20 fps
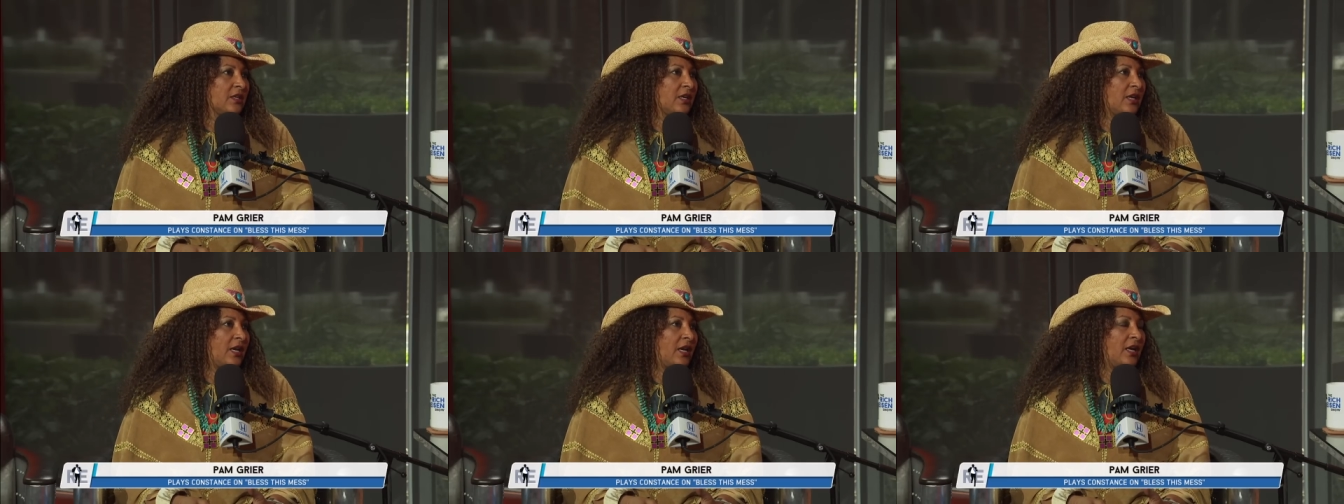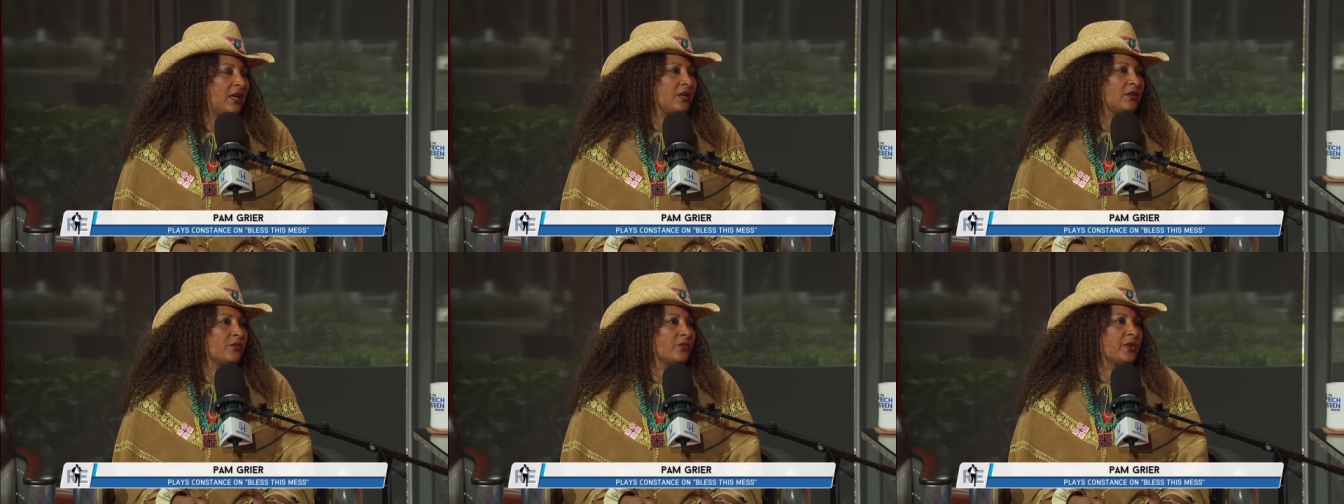
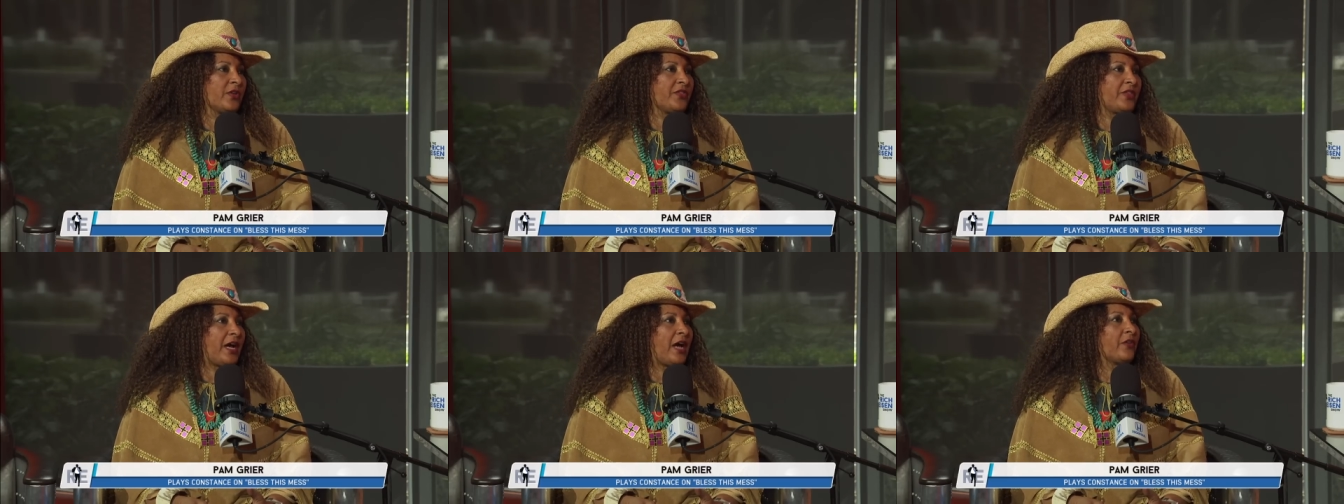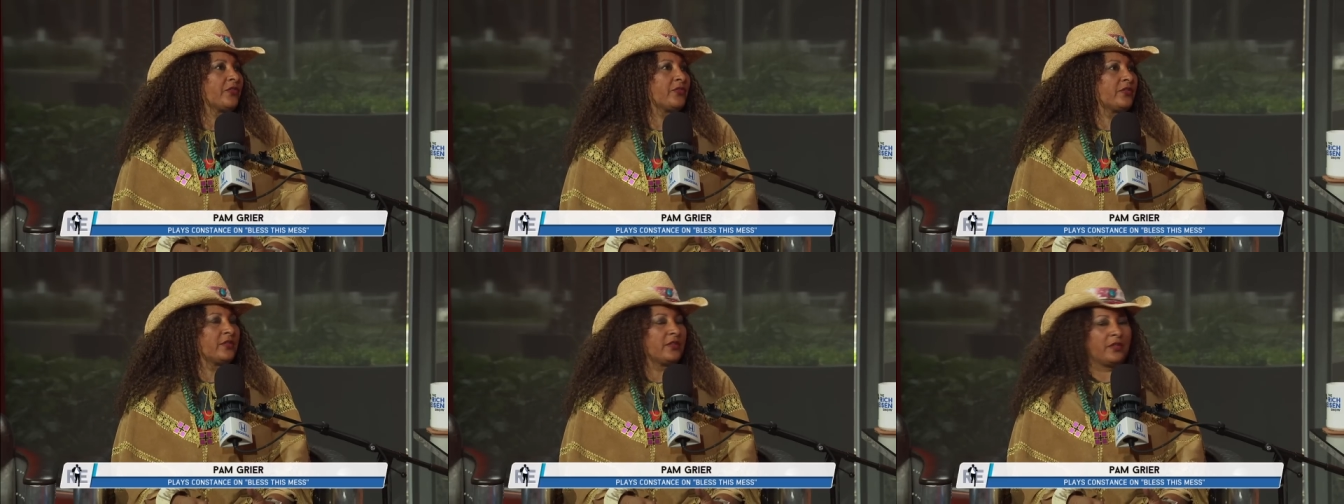And
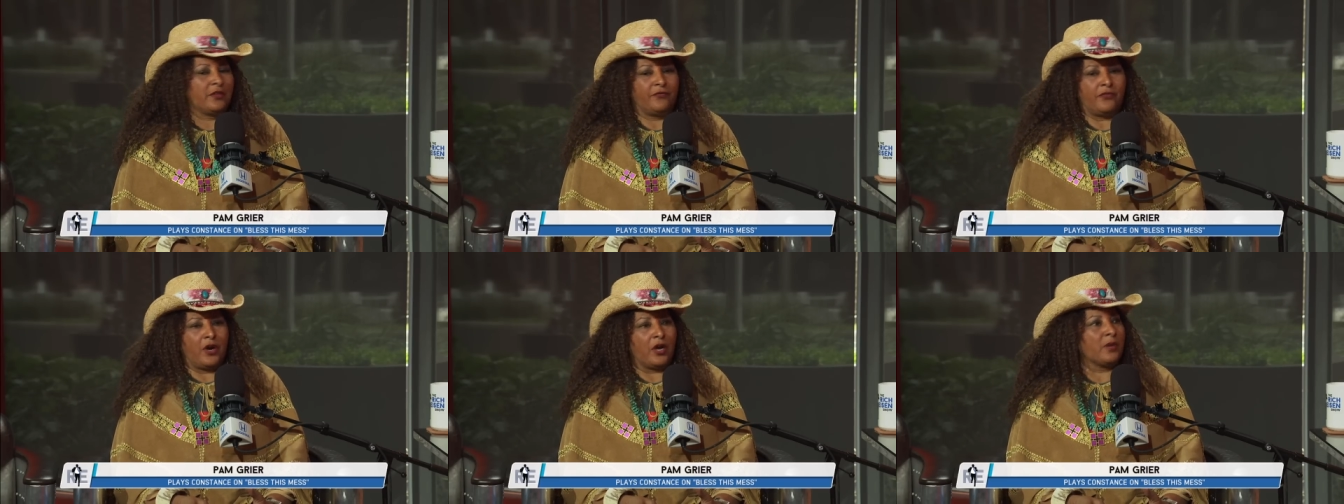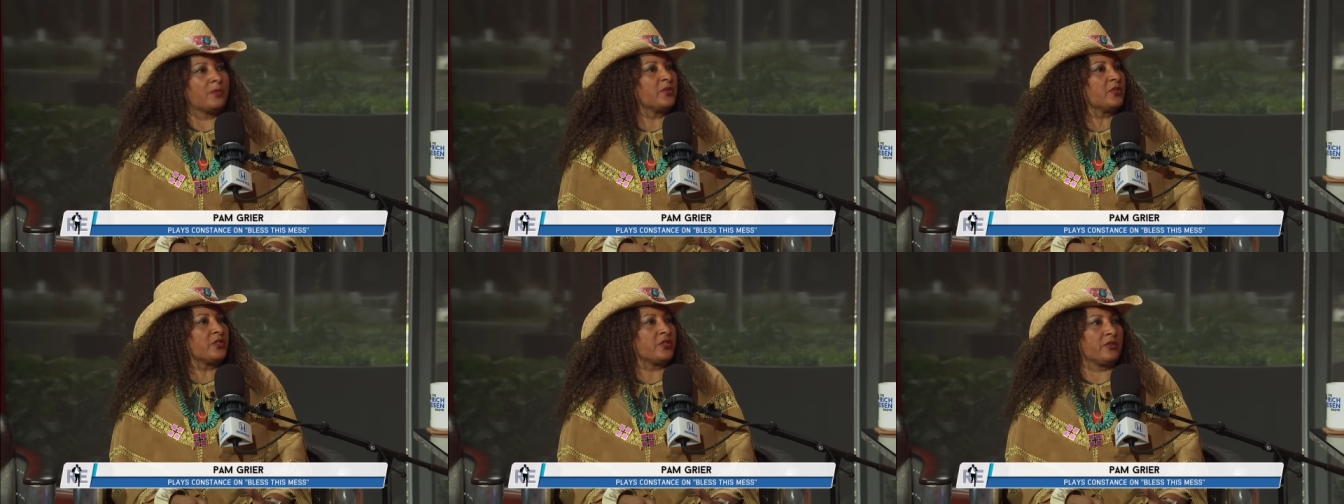without the
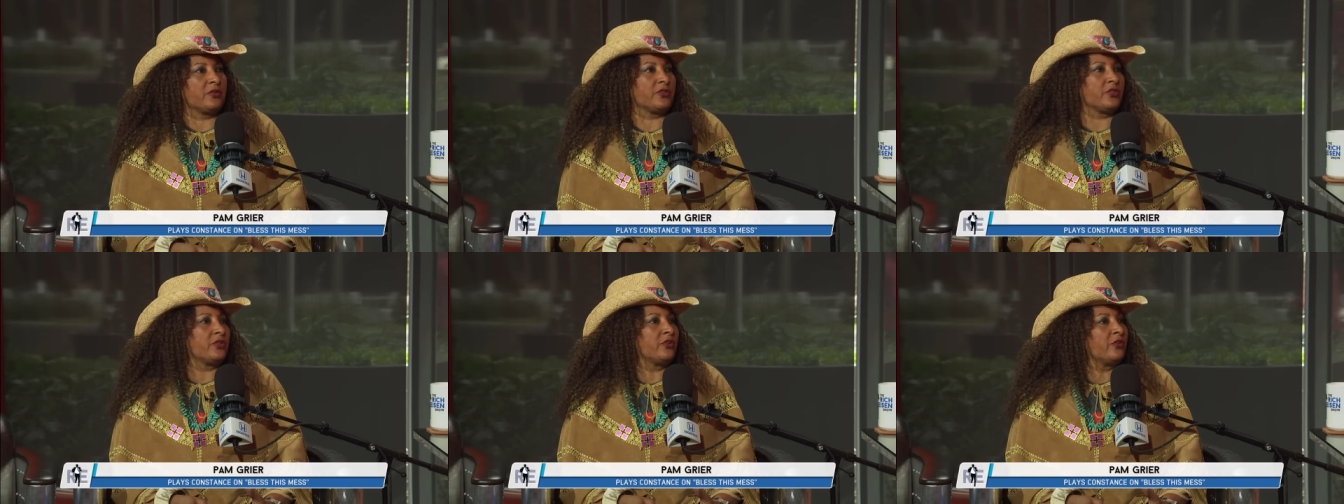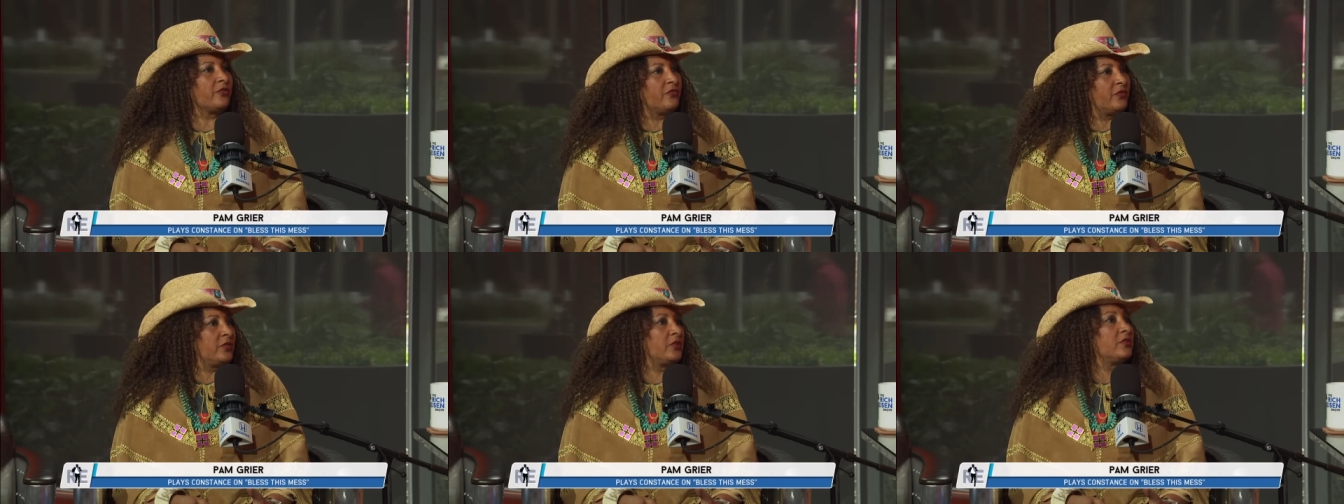farmers, there's
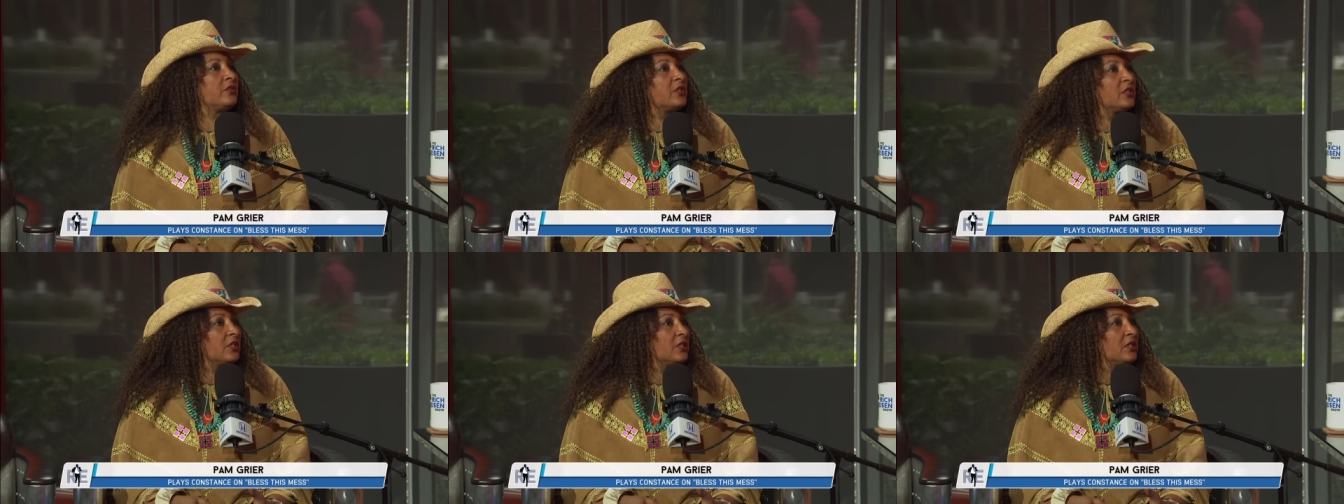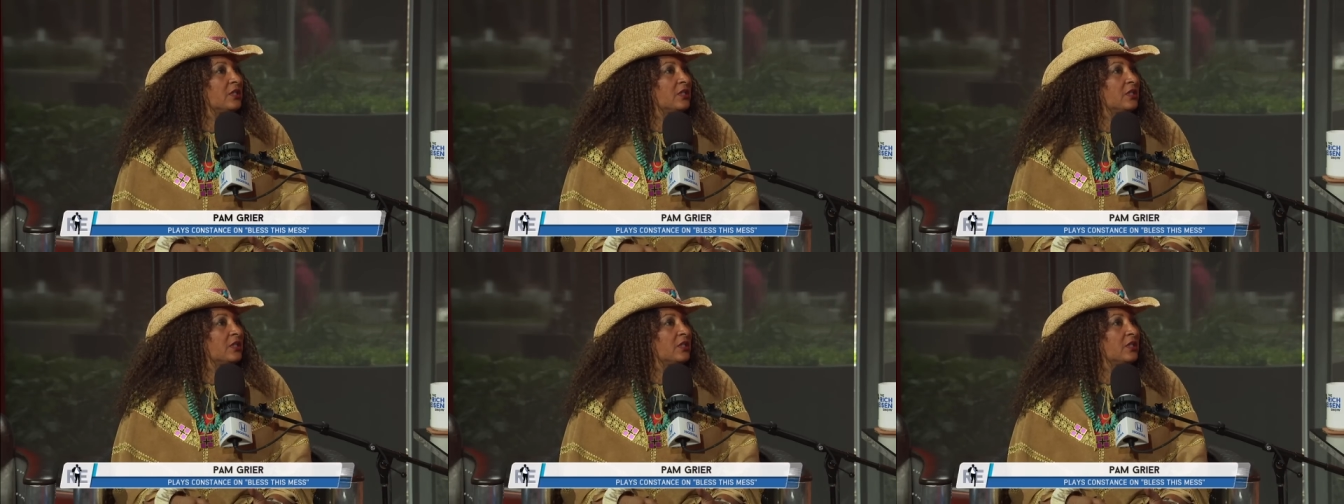no food.